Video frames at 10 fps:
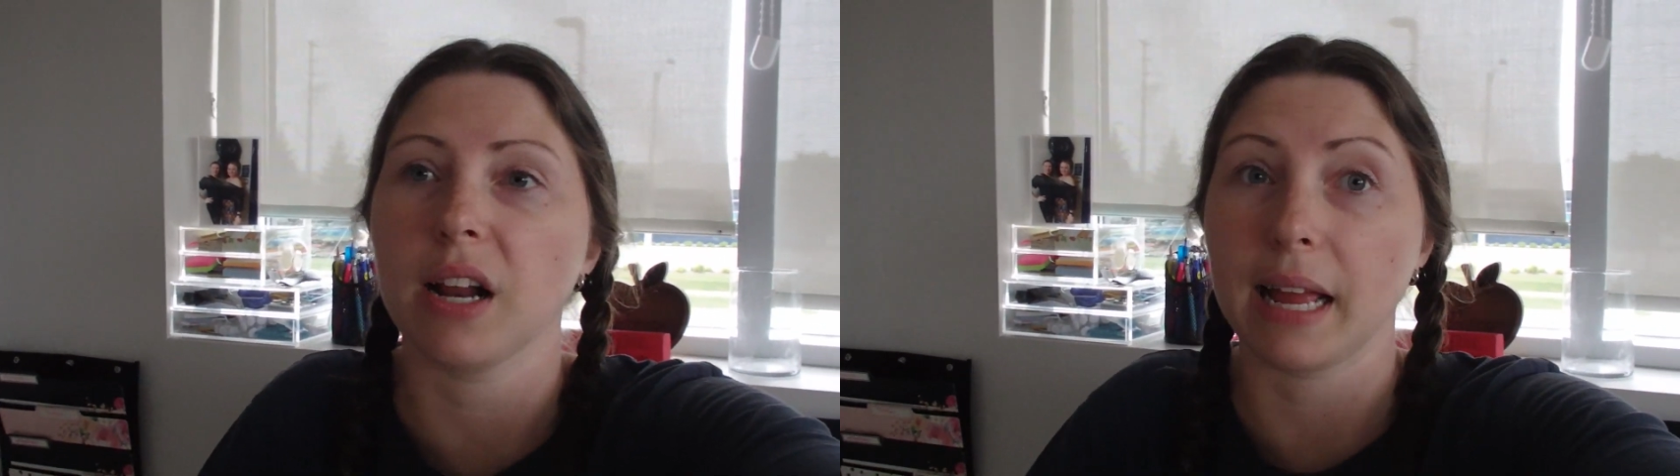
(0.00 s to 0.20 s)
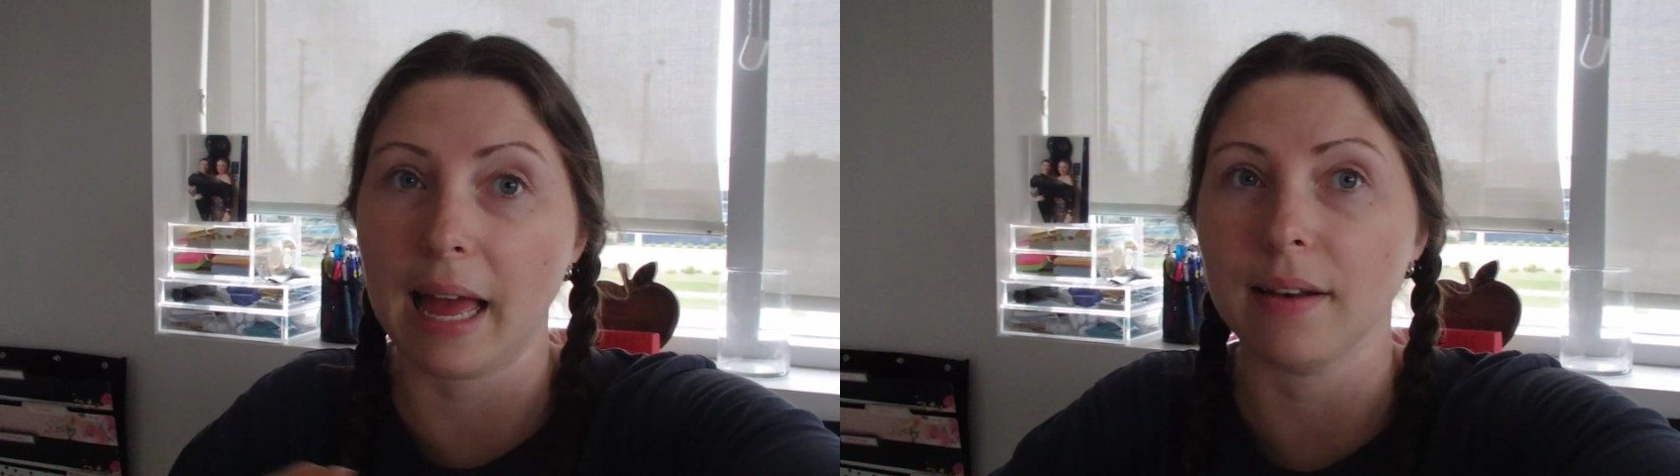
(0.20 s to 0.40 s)

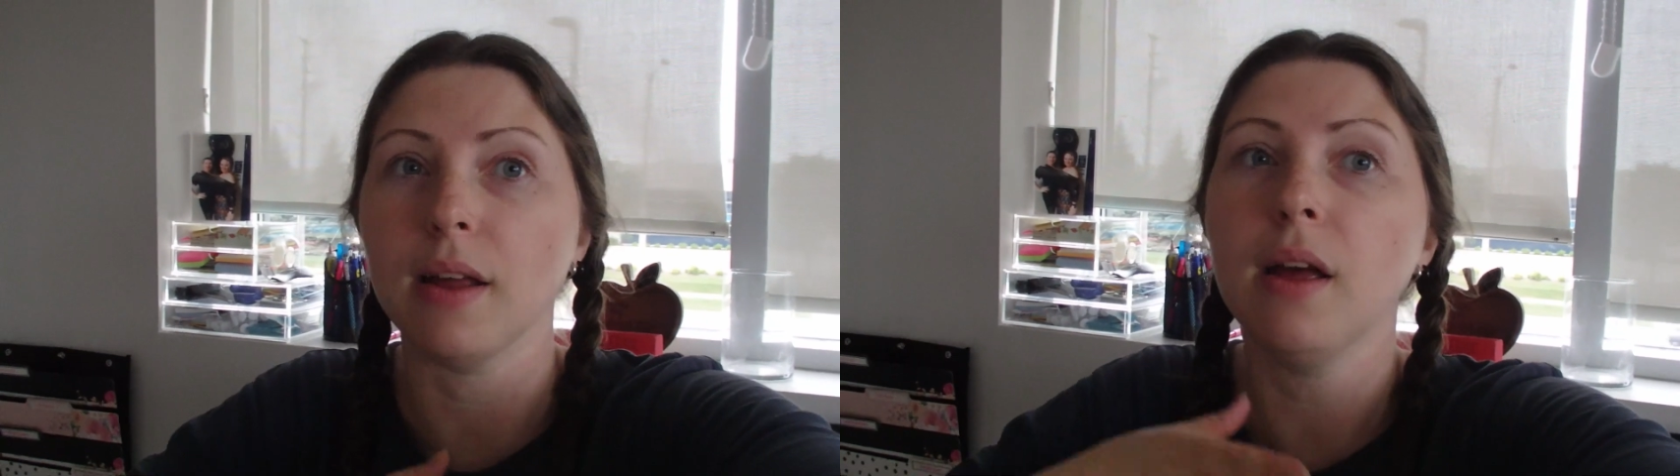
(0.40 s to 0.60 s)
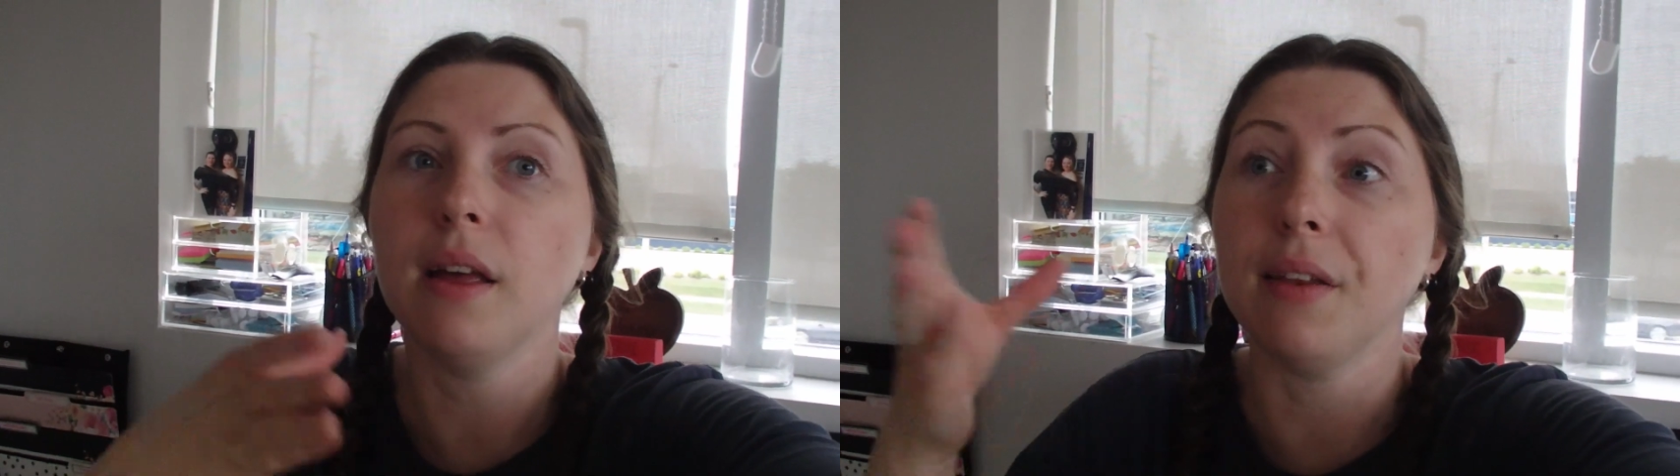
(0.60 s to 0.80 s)
And
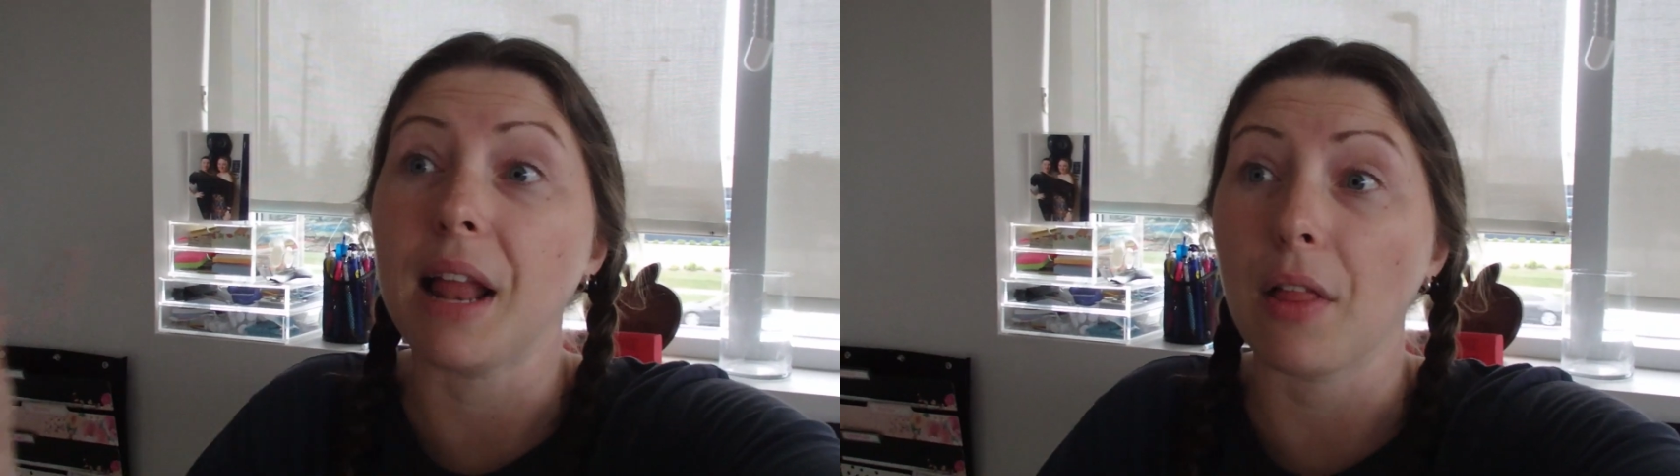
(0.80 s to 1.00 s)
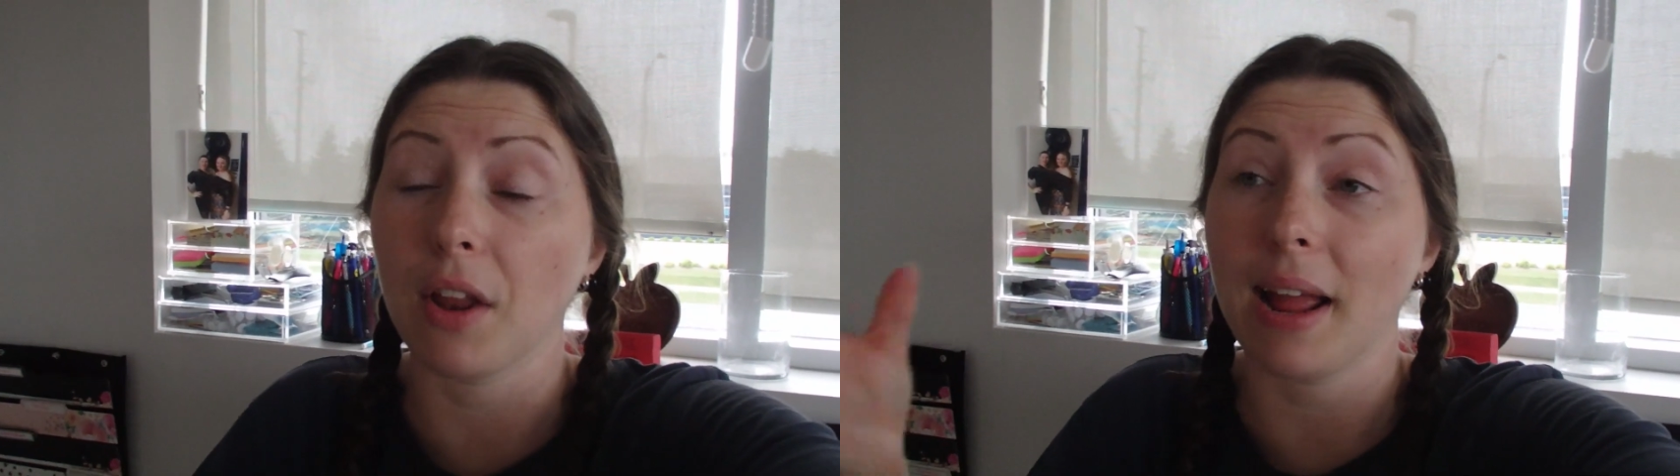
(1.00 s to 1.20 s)
again,
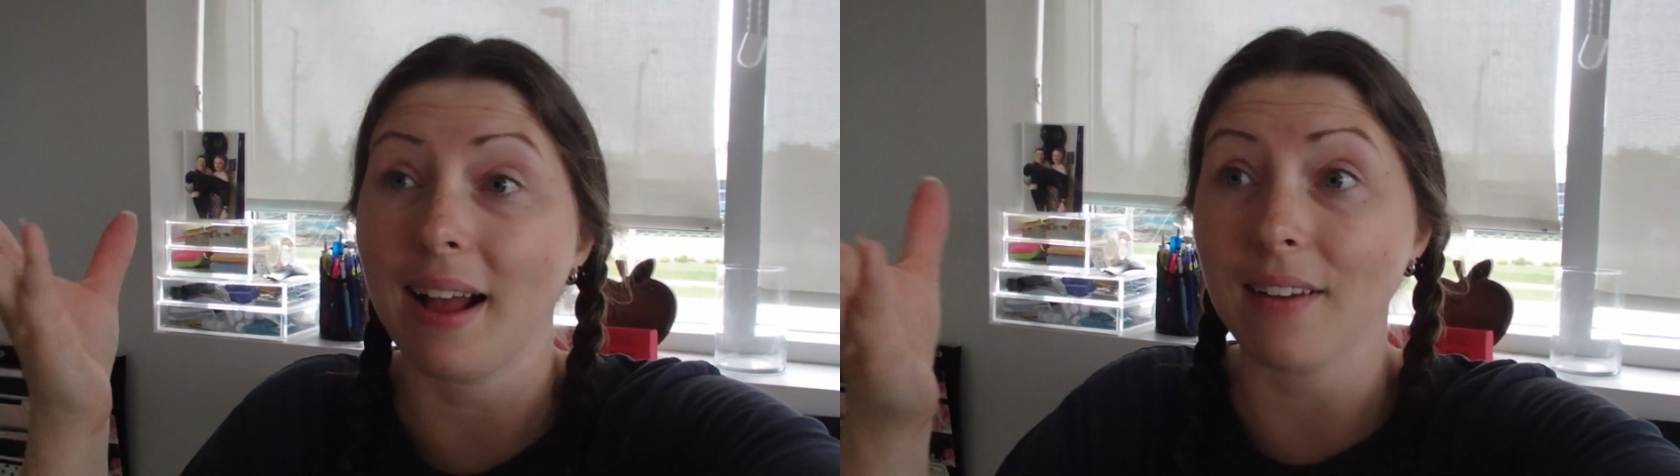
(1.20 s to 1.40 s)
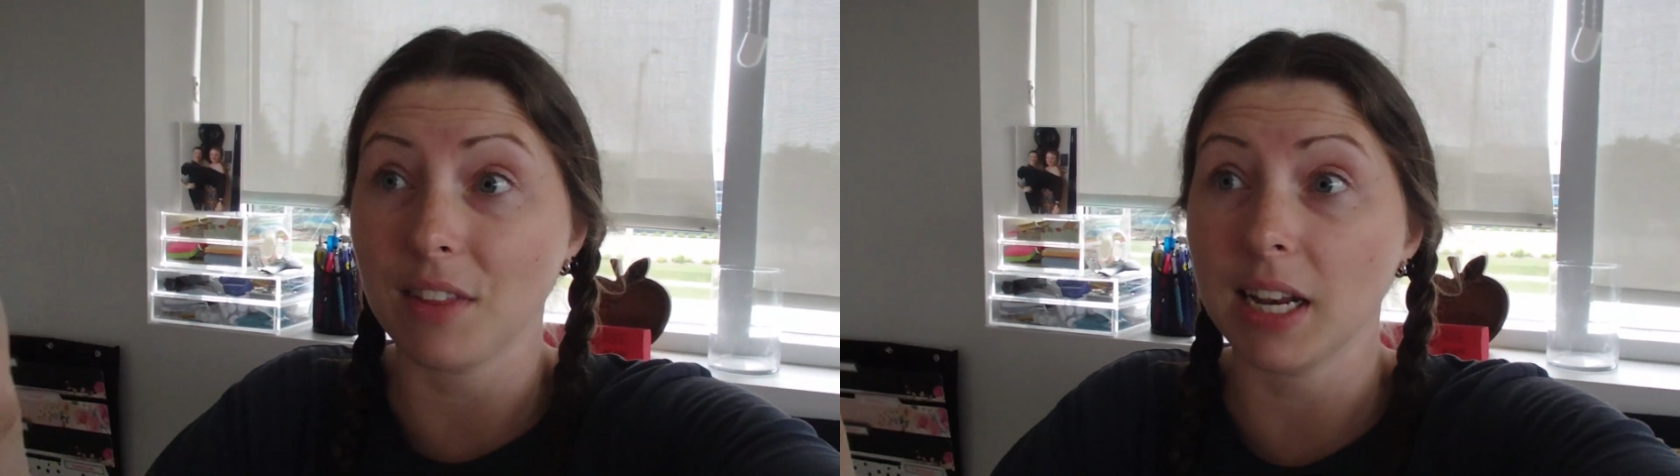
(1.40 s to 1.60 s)
now that I
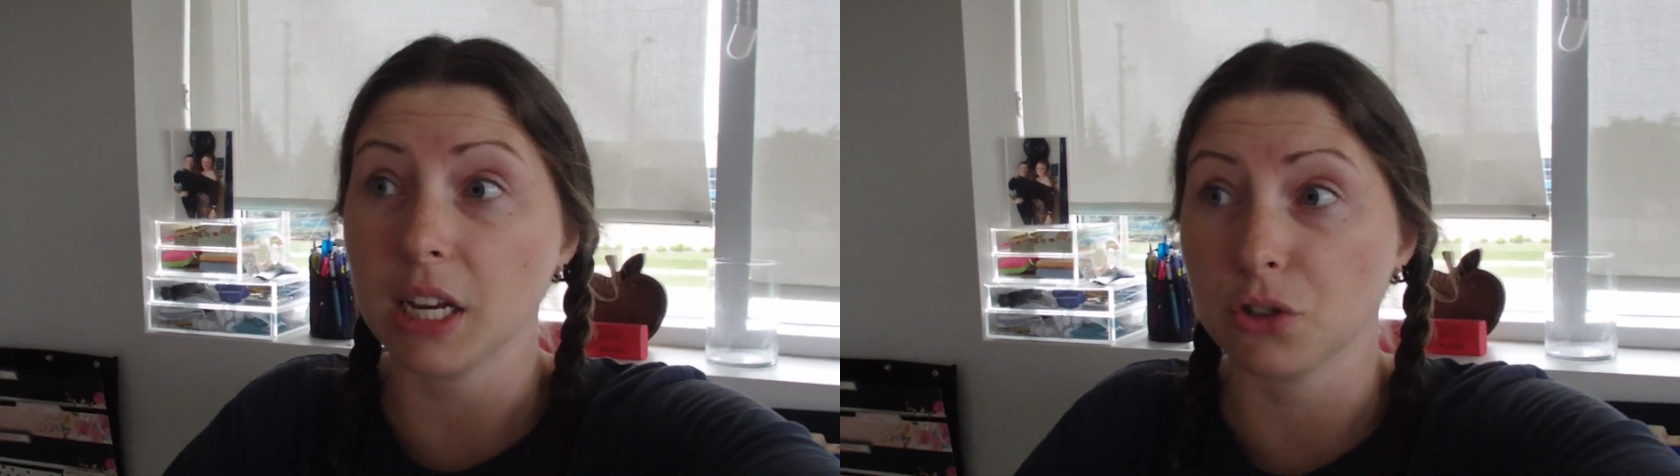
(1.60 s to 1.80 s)
have that